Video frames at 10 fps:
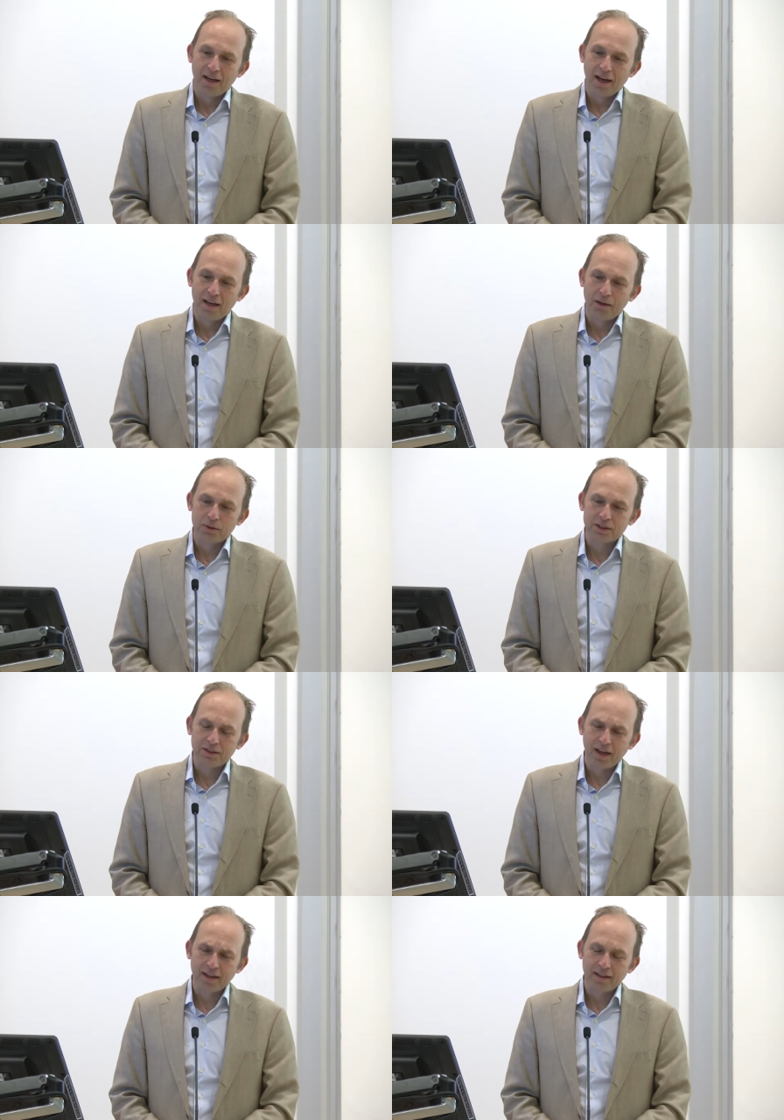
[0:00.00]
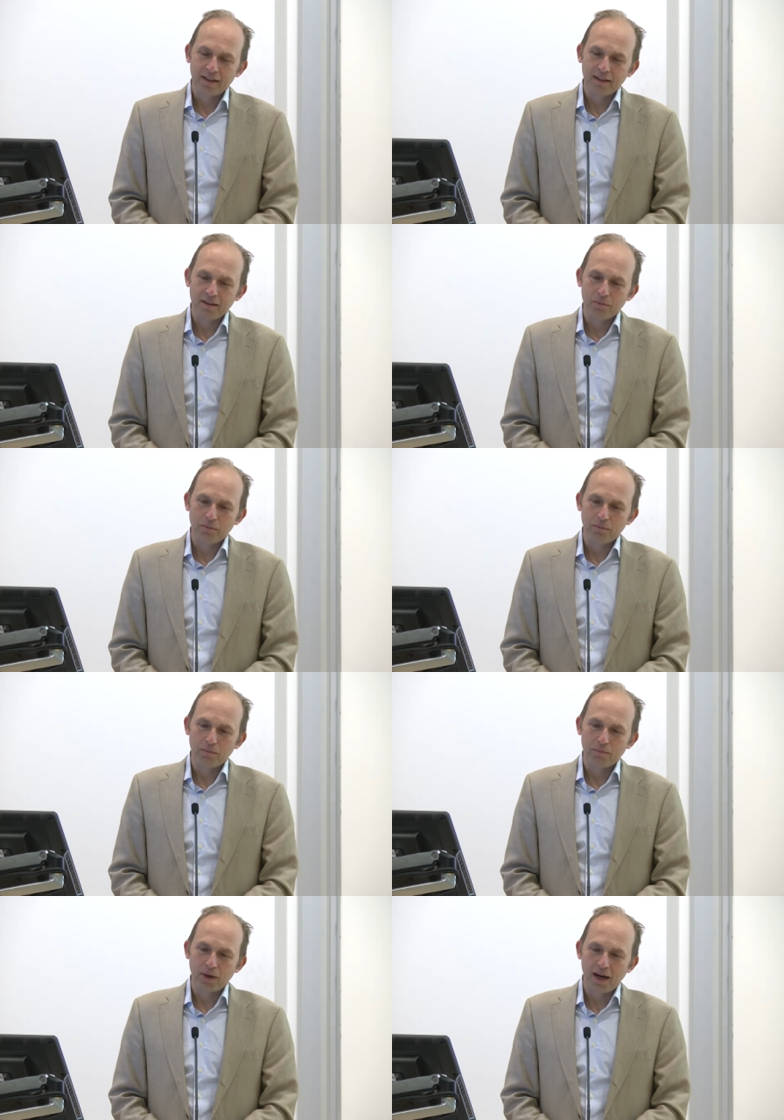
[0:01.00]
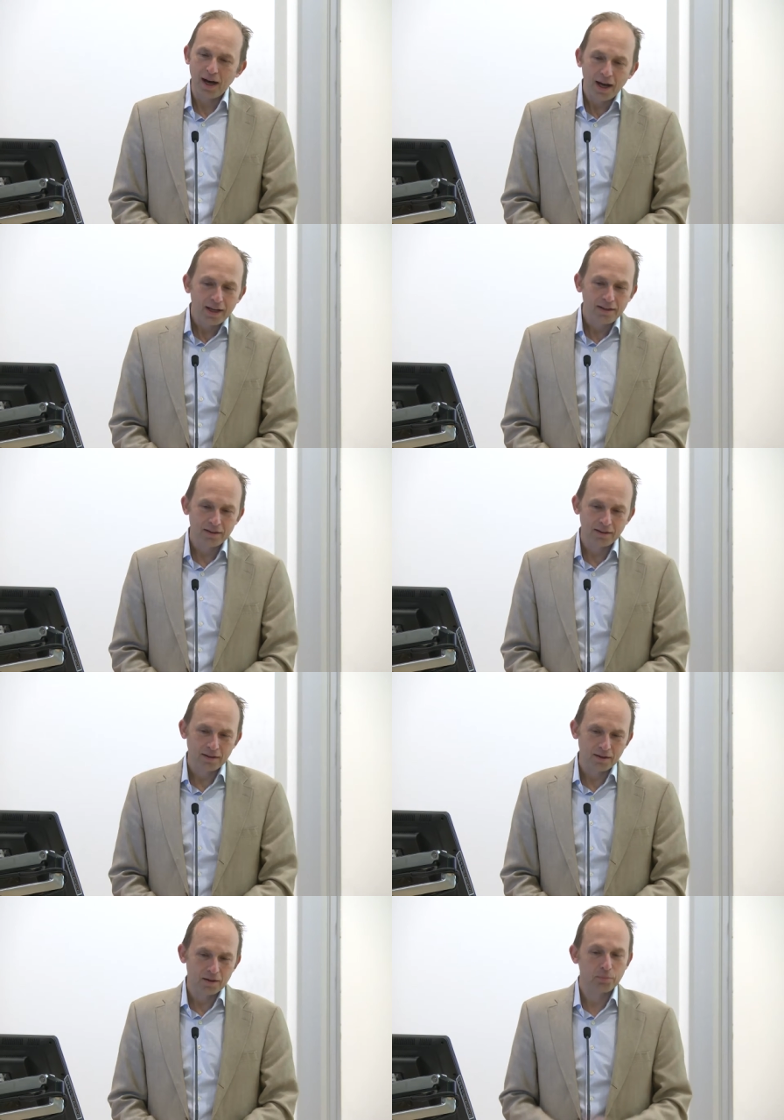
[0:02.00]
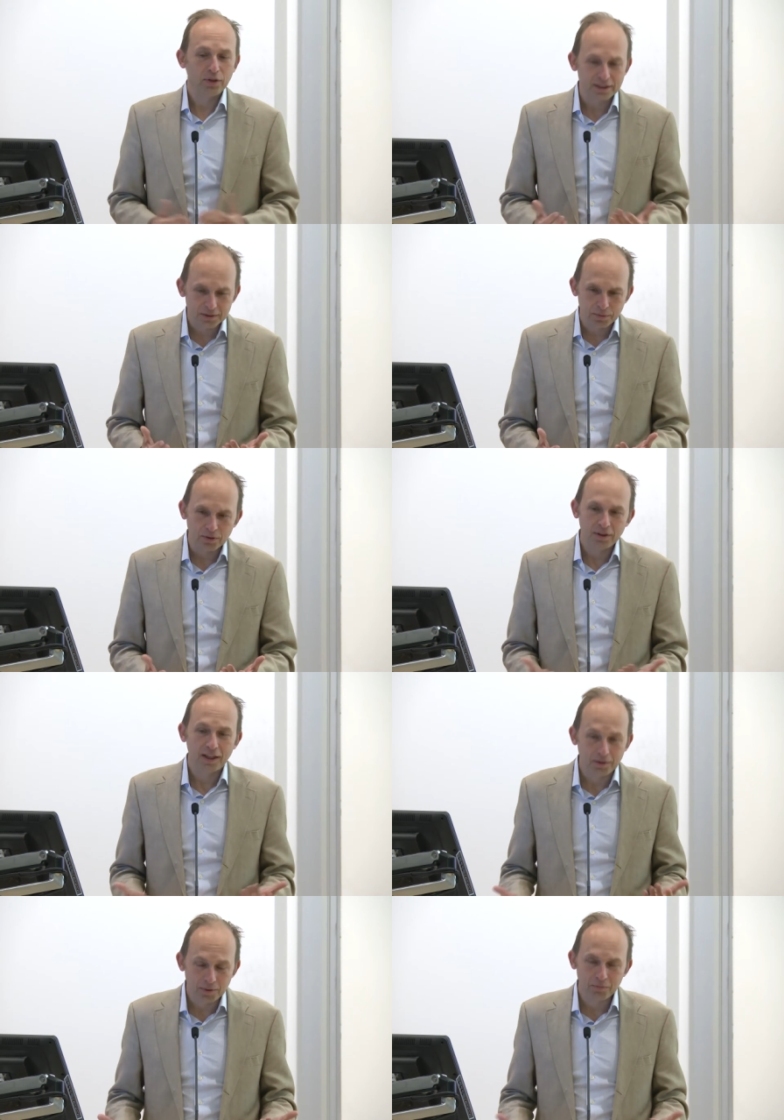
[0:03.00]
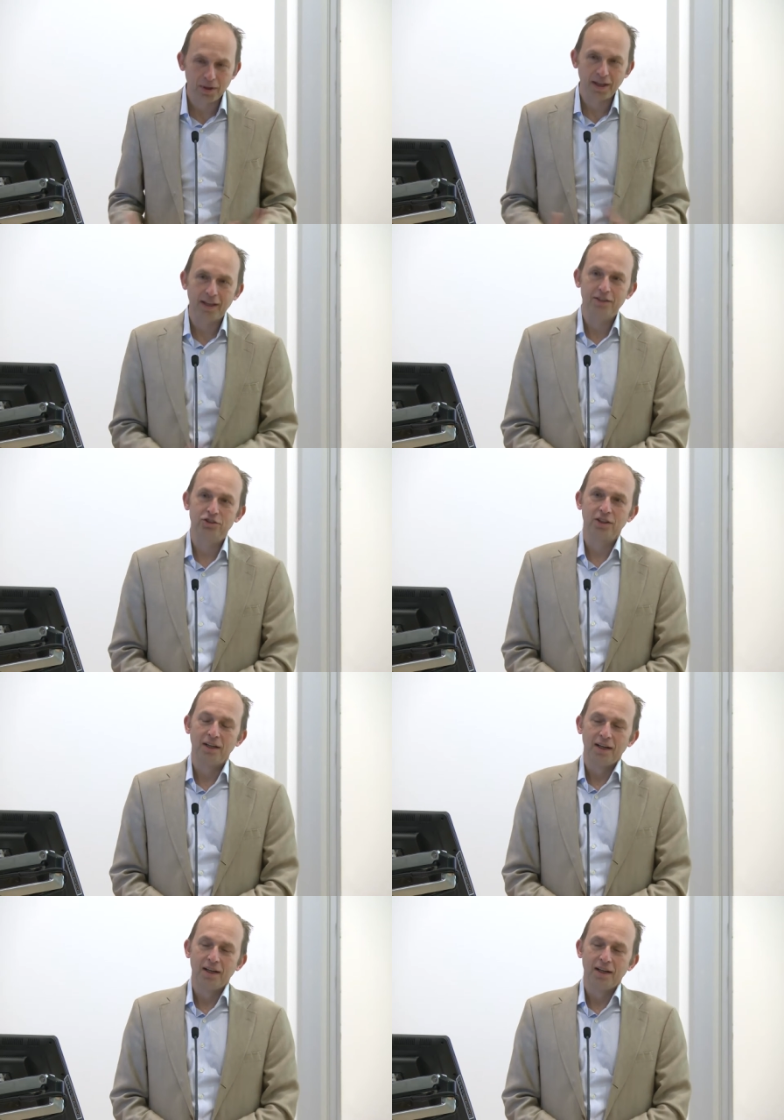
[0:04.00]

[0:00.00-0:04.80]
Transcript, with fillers: and he was standing behind the principal, Inman Page,